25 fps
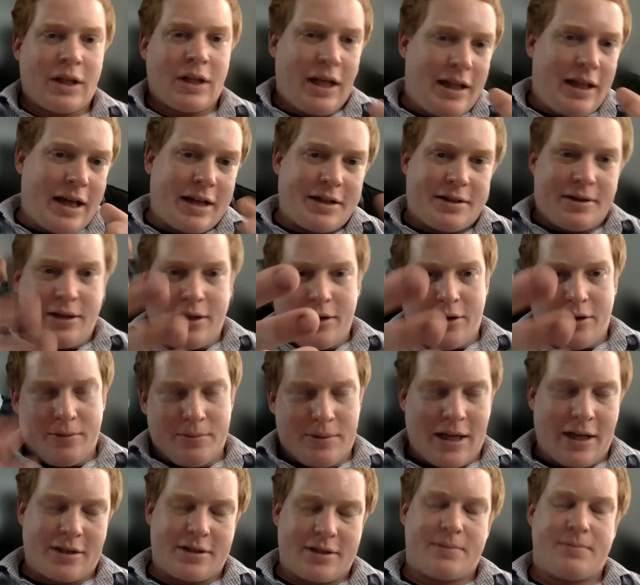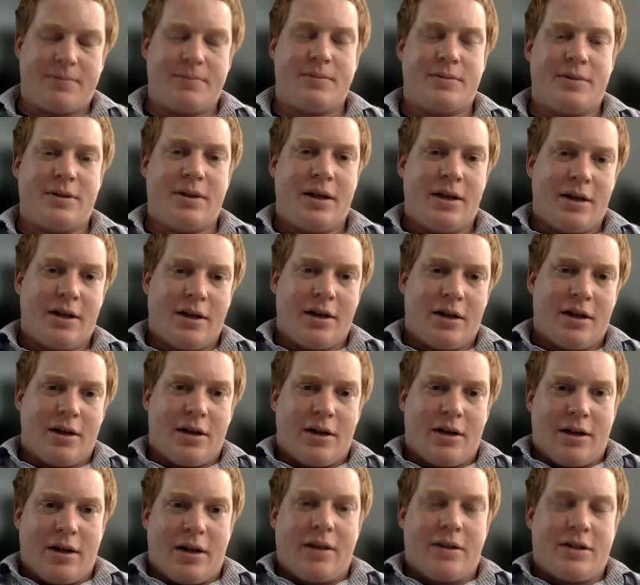And that, takes
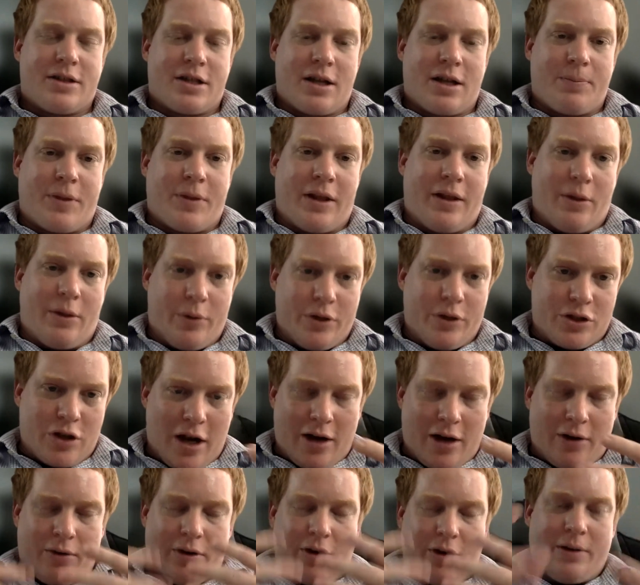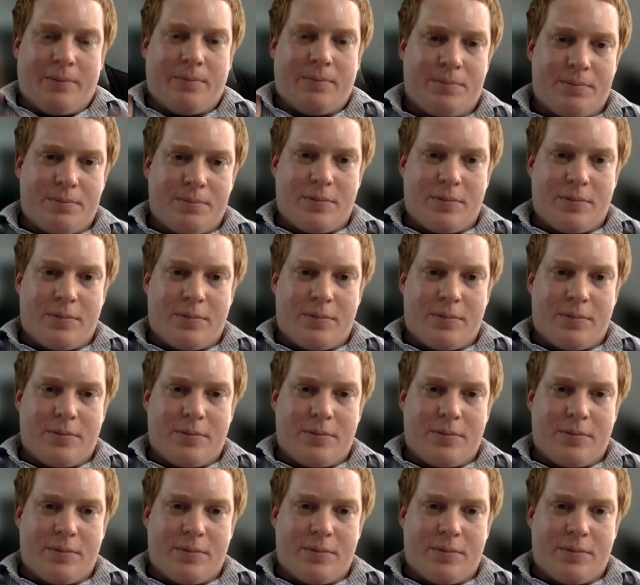something that we try to really